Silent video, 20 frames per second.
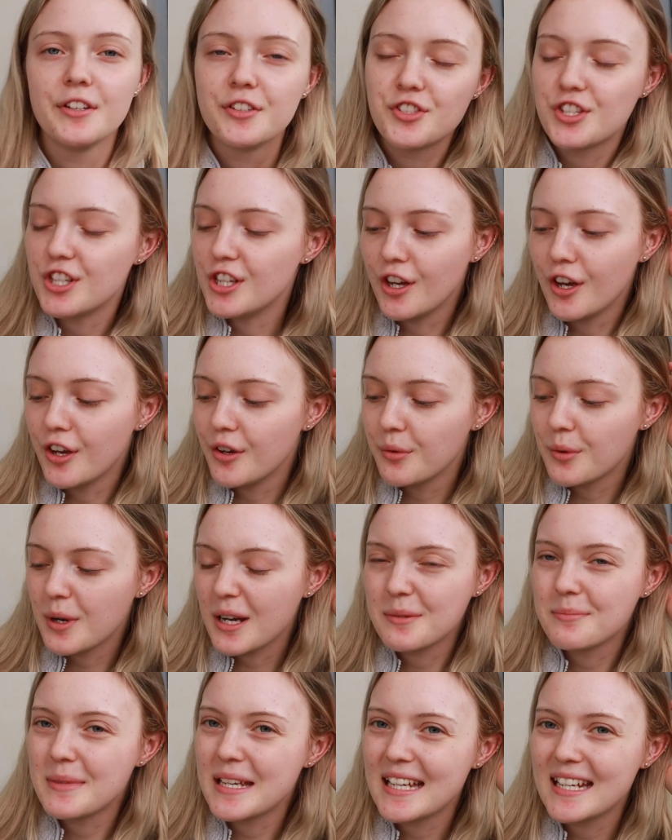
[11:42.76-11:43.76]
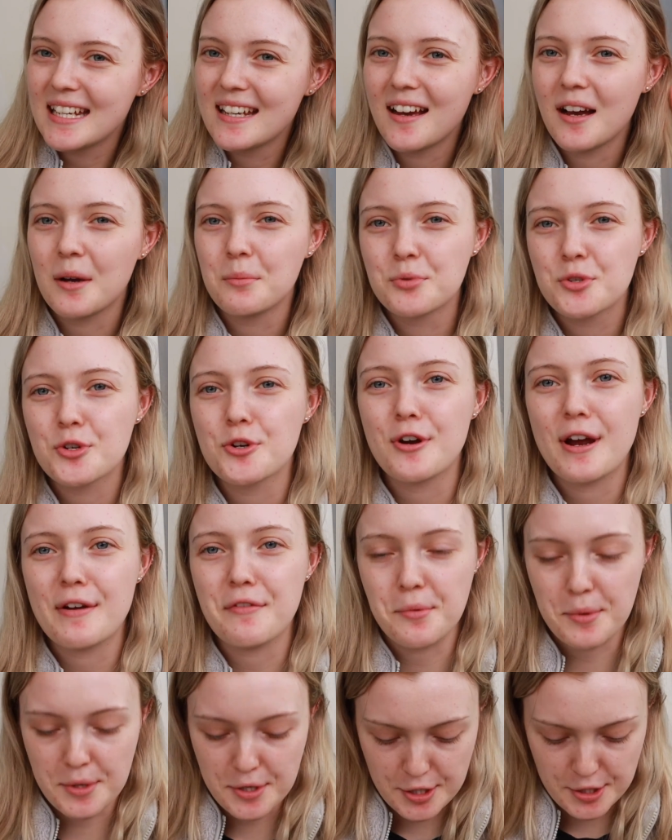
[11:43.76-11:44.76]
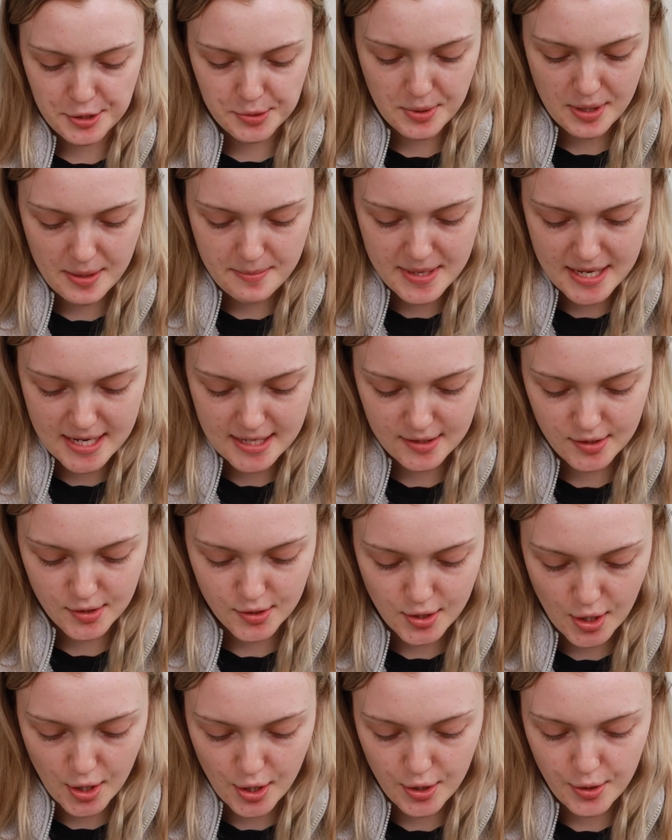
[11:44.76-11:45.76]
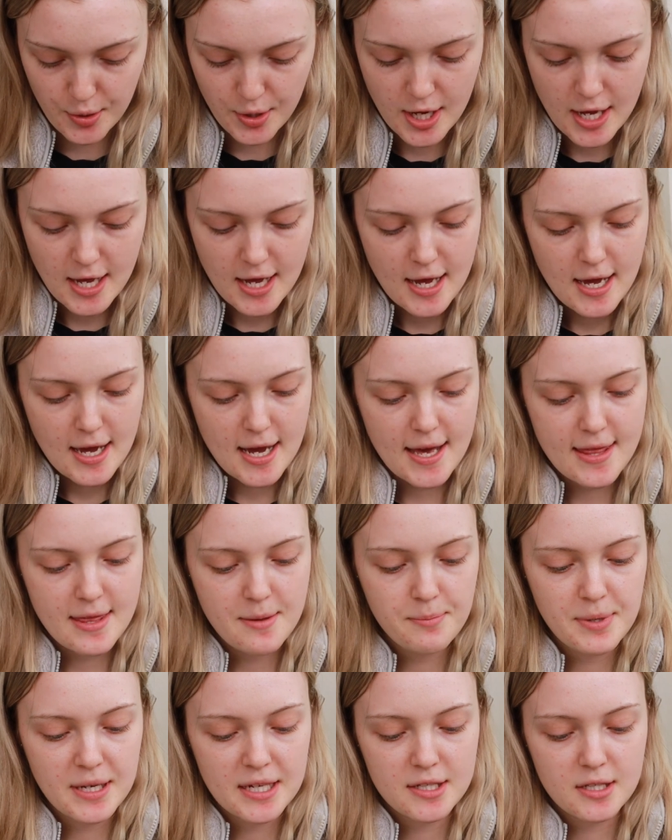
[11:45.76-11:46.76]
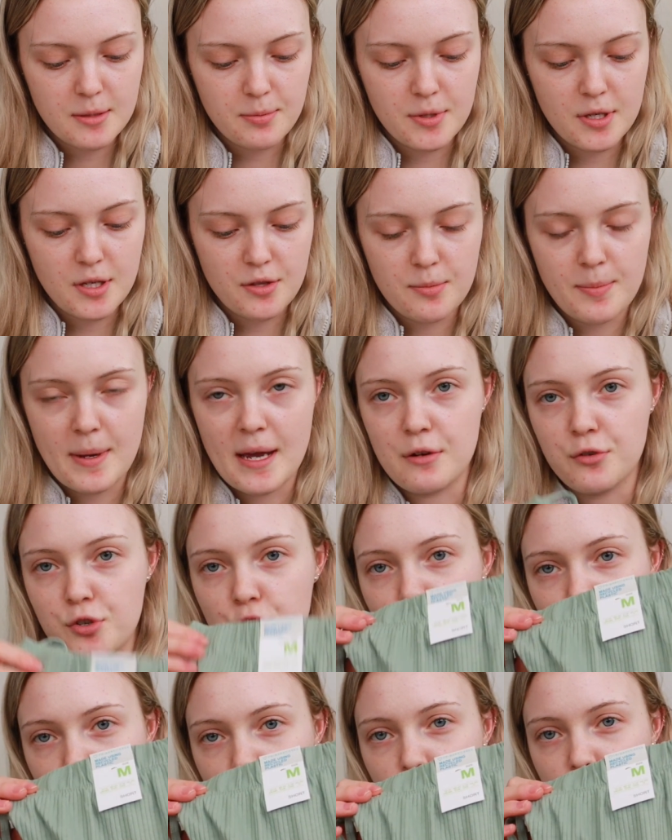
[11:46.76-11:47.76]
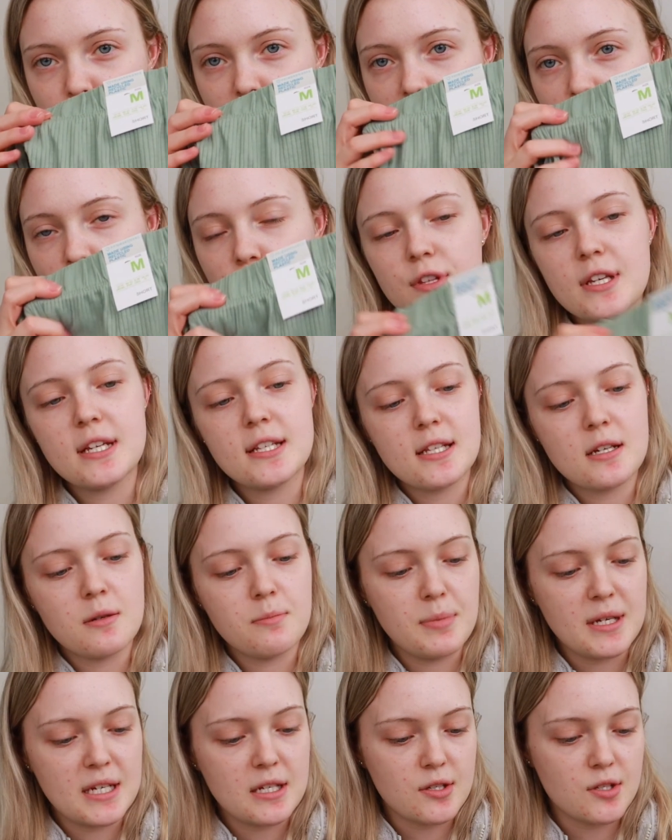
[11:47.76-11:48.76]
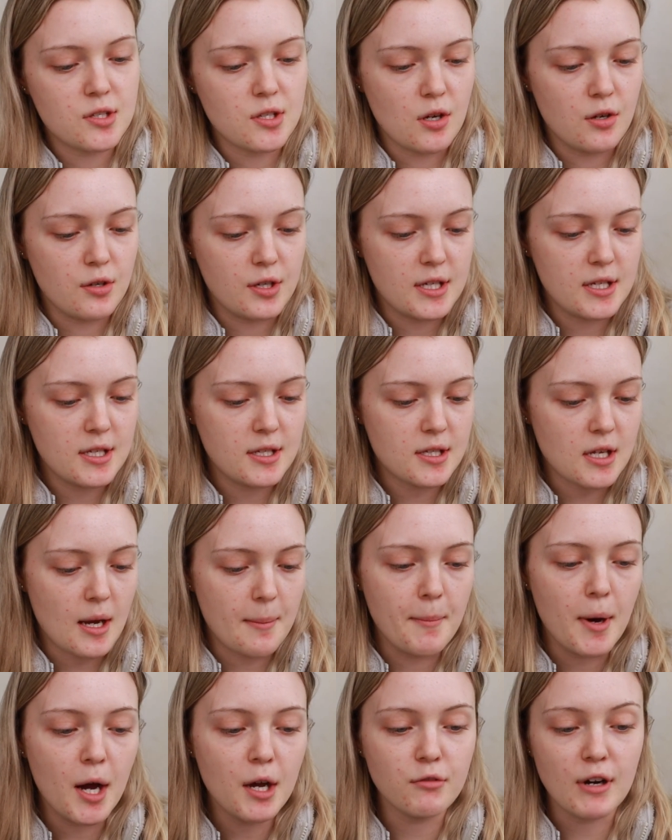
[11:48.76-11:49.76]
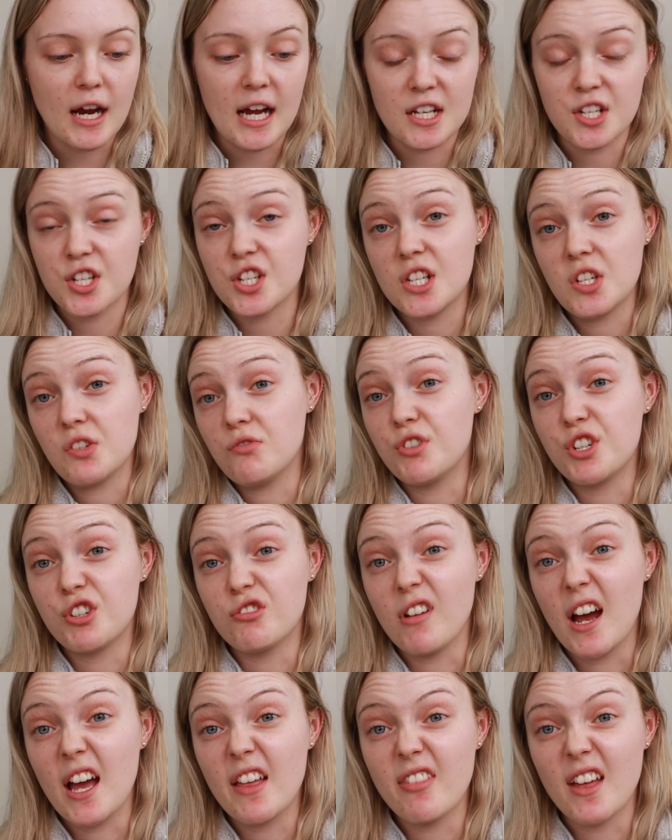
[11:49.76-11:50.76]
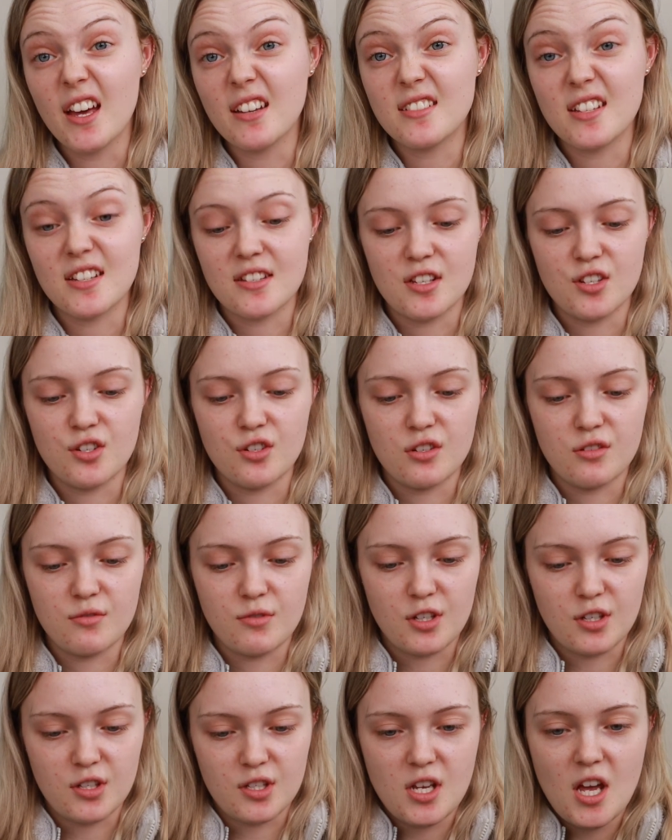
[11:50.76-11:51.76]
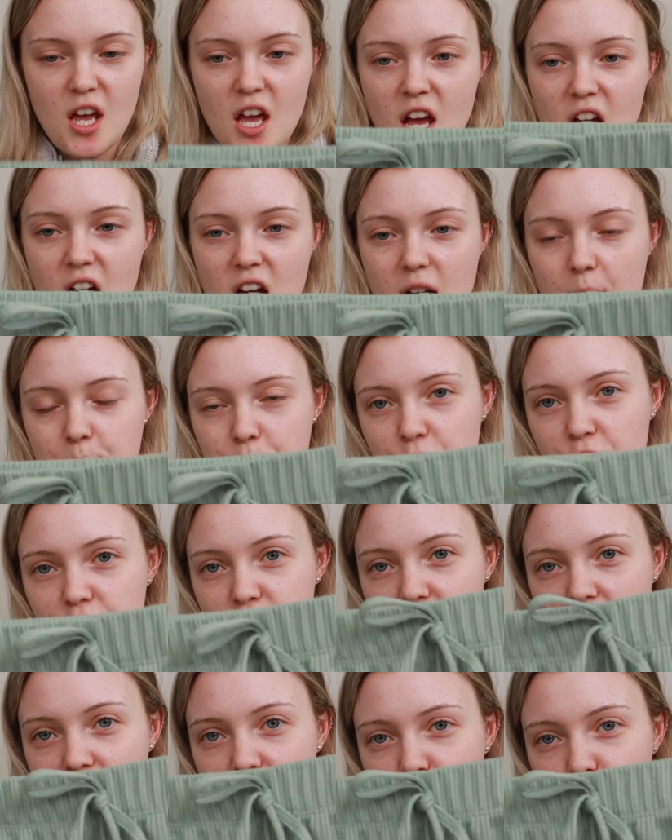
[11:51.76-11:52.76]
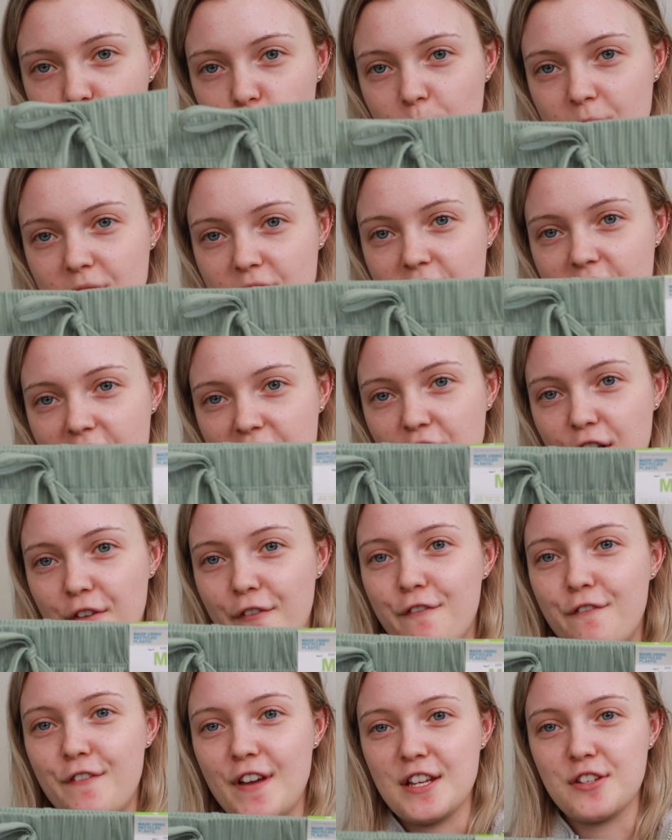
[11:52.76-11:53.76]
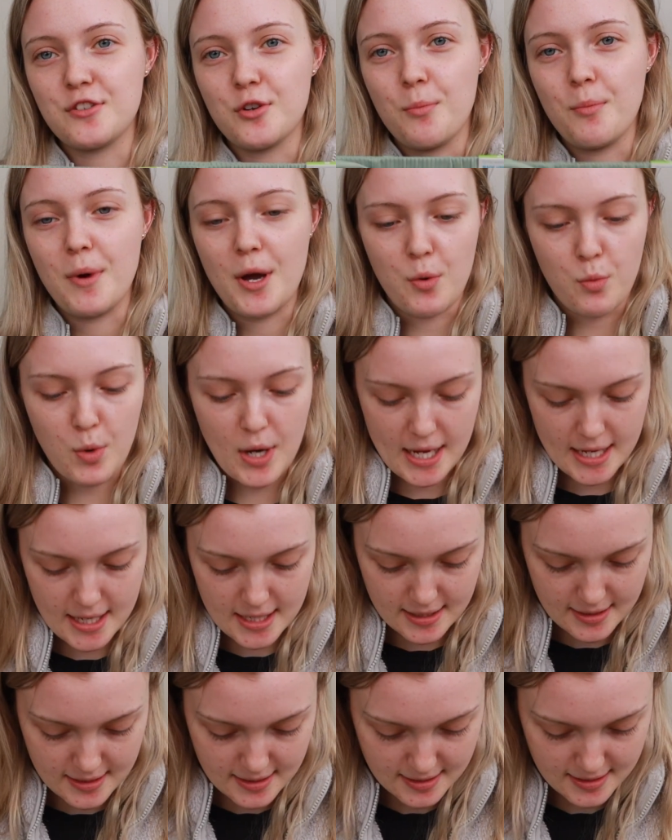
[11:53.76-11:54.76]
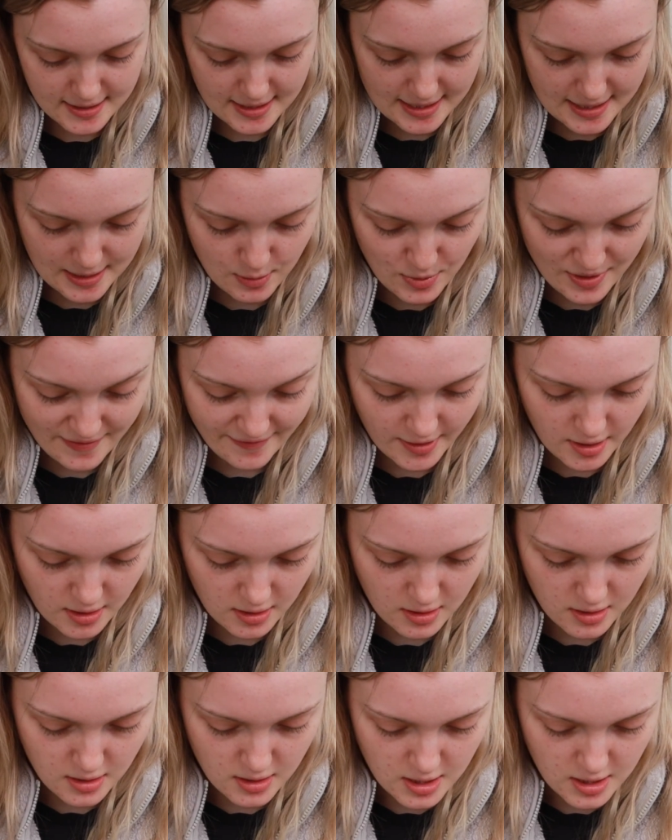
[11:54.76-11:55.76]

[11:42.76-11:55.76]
Do you know what I mean? I'm sure everyone knows what I mean. So, I then picked up another pair of shorts. I got these in a bigger size. I might actually regret that decision because I'm not entirely sure whether they're going to fit on my waist. However,